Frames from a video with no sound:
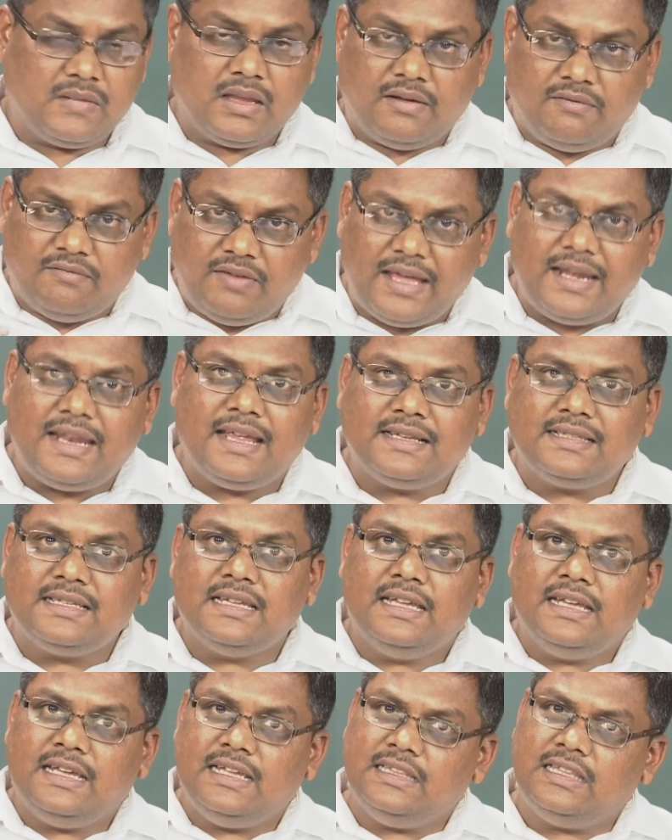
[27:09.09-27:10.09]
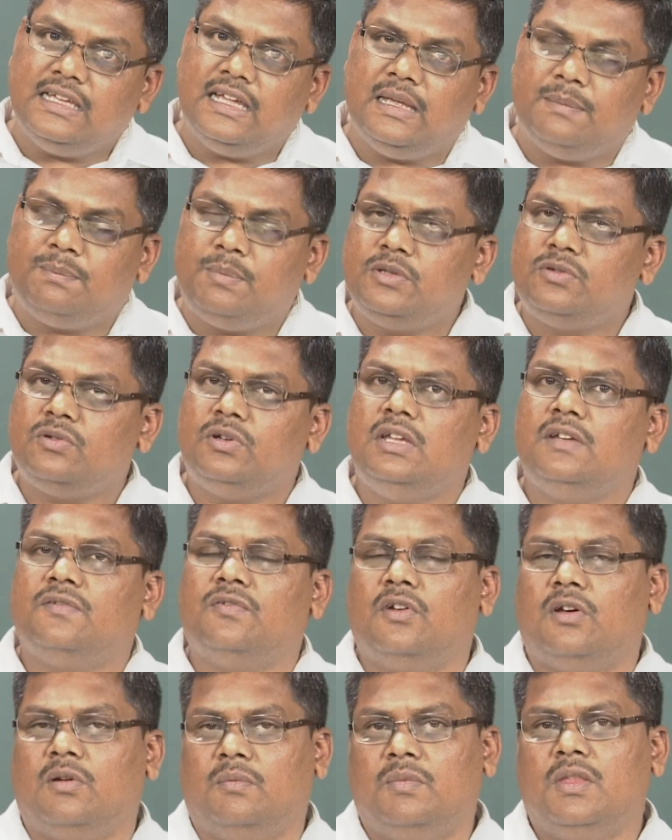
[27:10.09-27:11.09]
Whereas, in the episodic
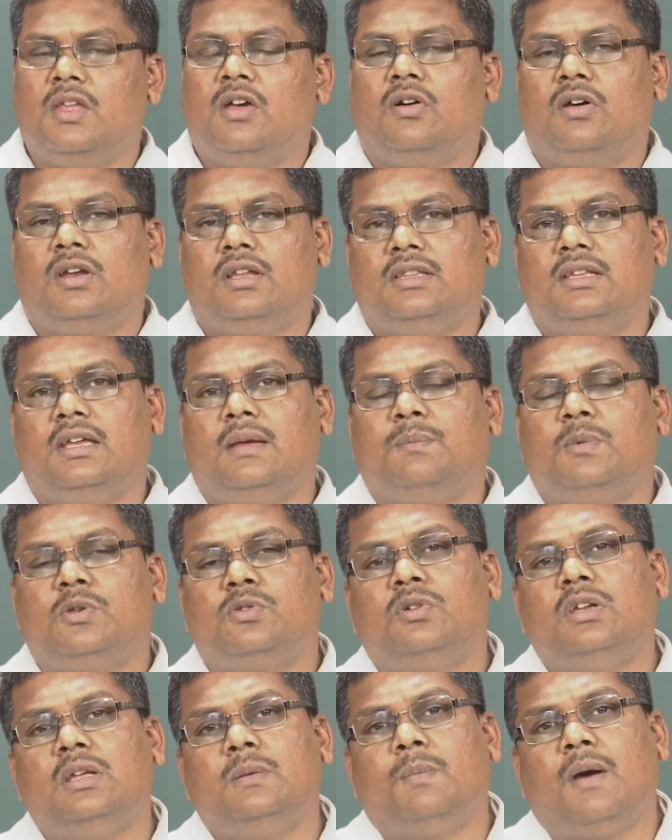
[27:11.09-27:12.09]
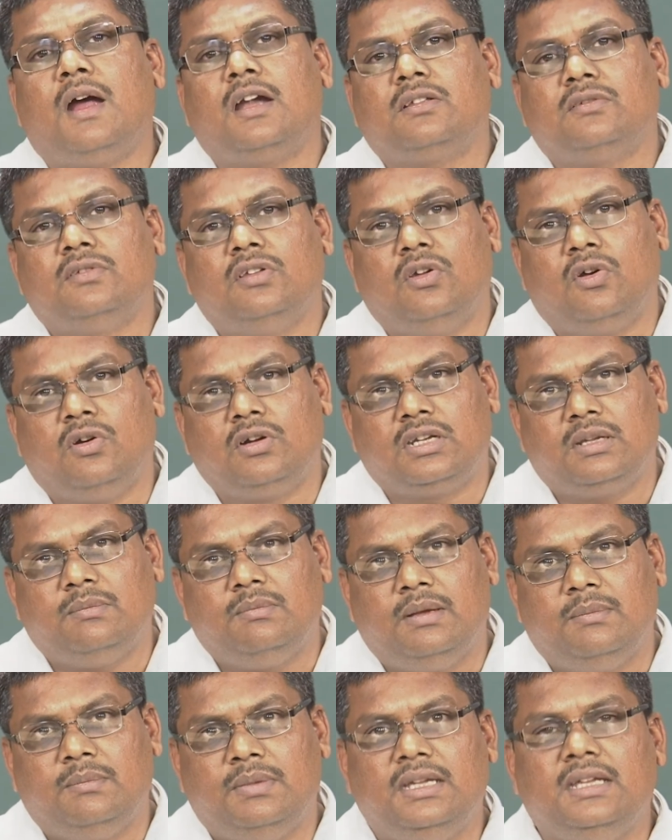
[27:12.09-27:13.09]
form or in the episodic part of the long term
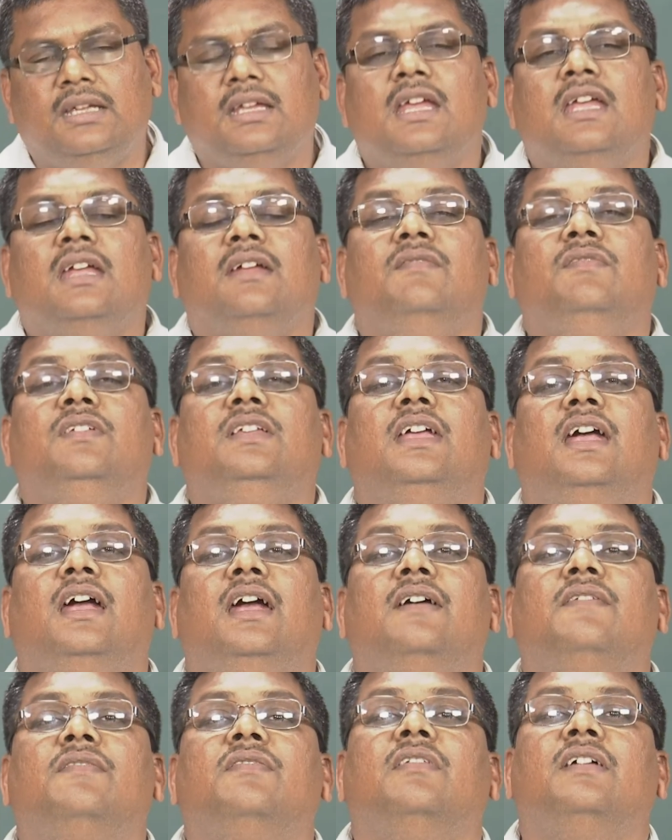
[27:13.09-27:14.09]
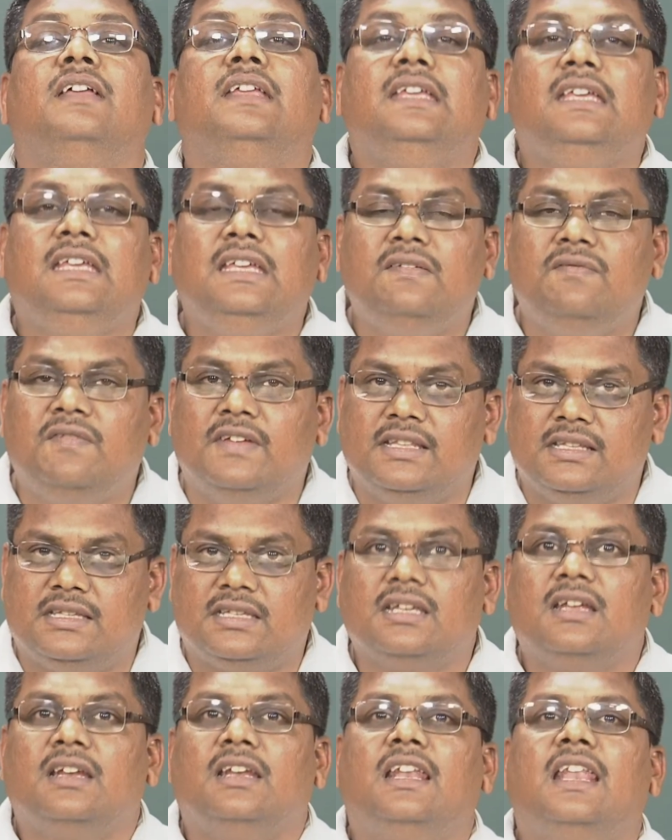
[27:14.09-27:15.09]
memory, we have events,
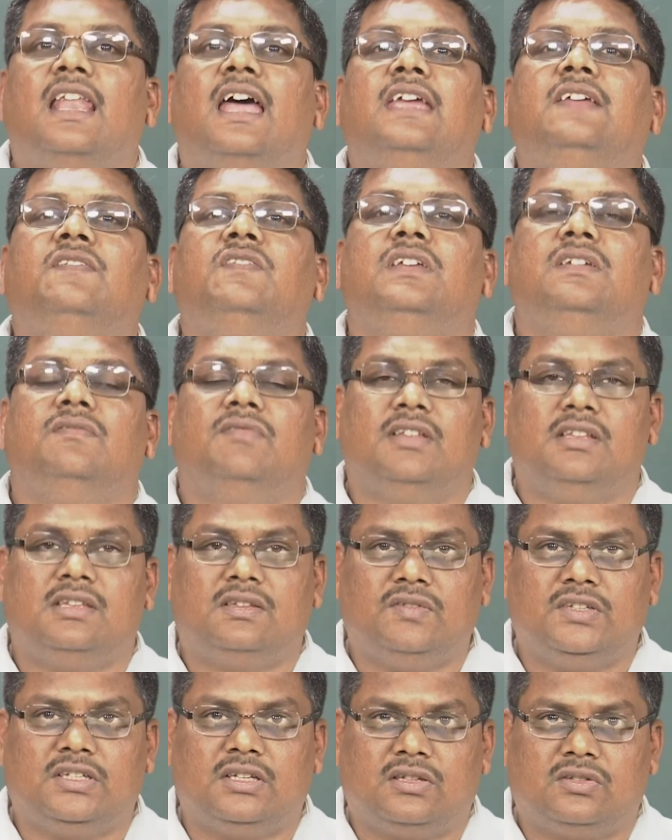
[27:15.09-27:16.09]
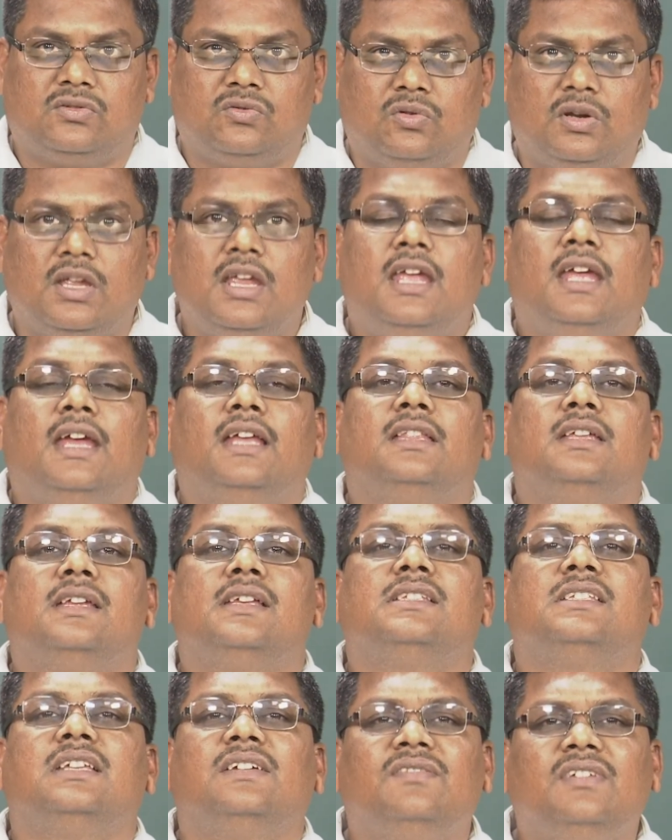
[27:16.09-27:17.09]
life events which are stored, and there are
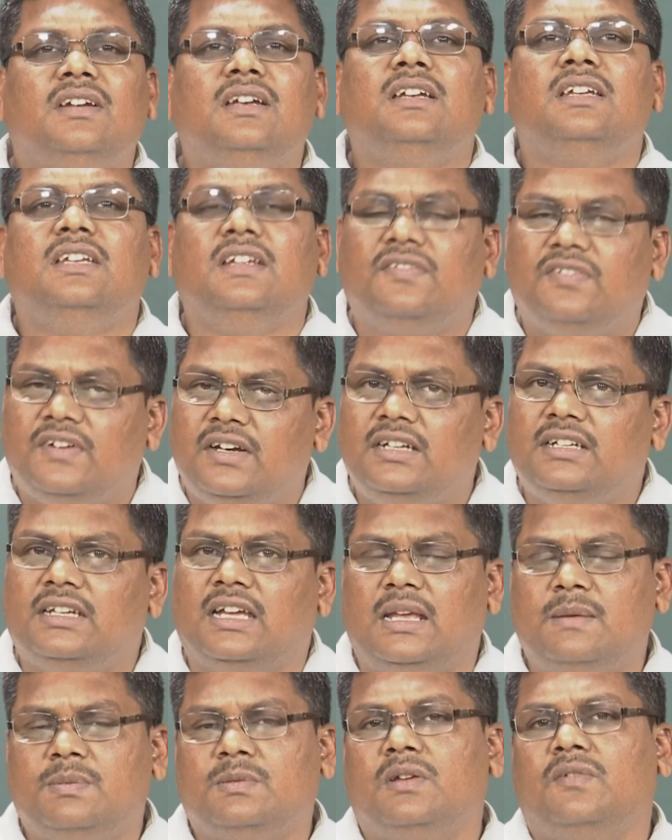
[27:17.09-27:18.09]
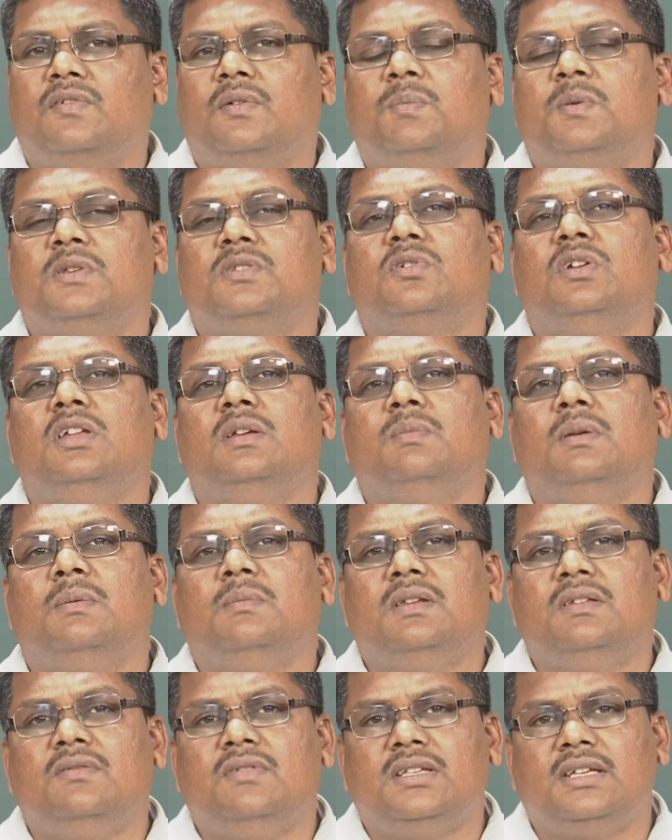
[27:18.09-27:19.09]
several different types of episodic
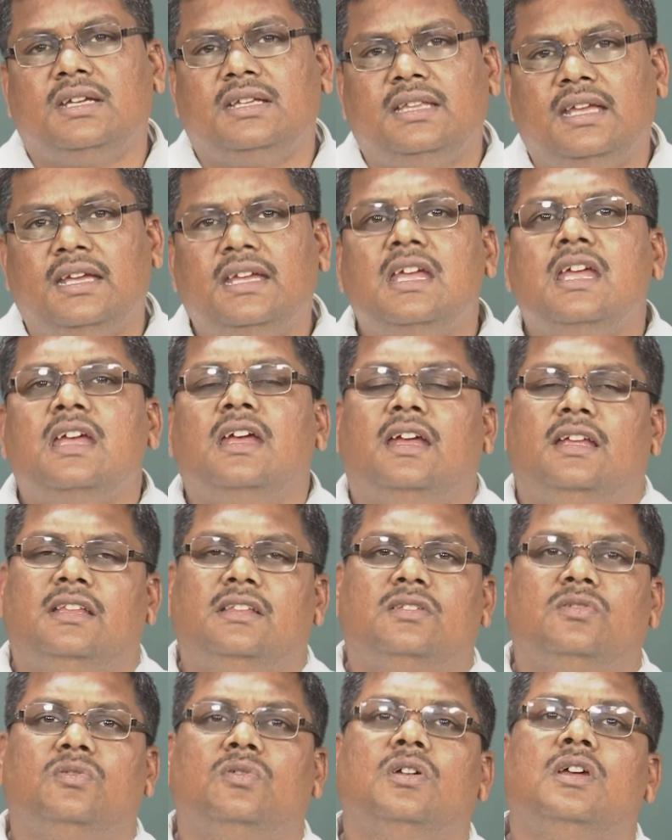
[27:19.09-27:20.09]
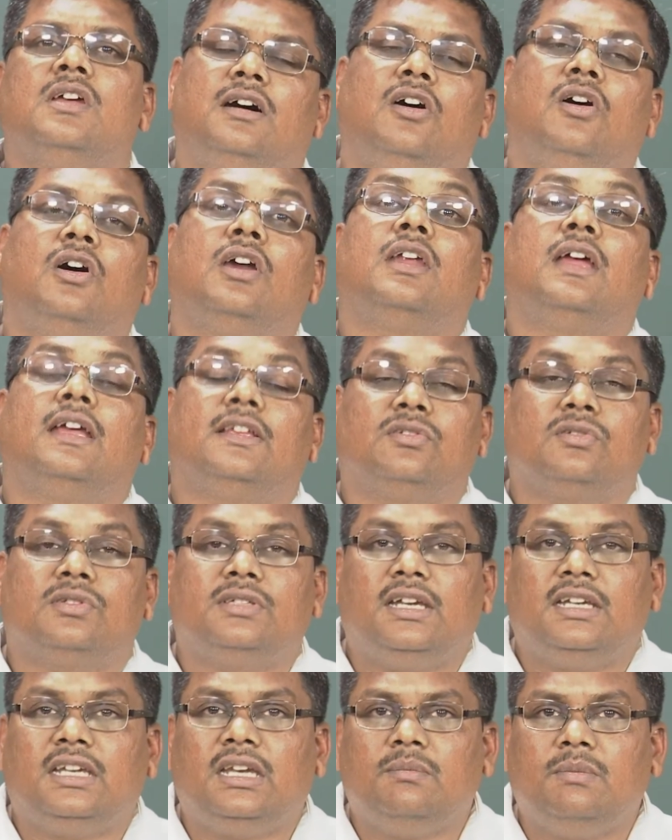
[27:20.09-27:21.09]
memory which are there, and so or
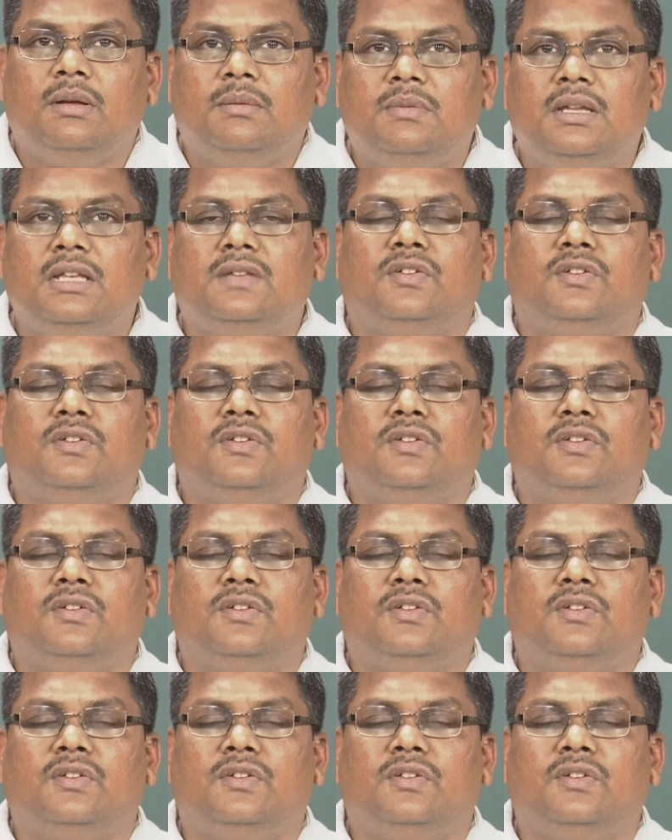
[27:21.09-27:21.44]
associated memories.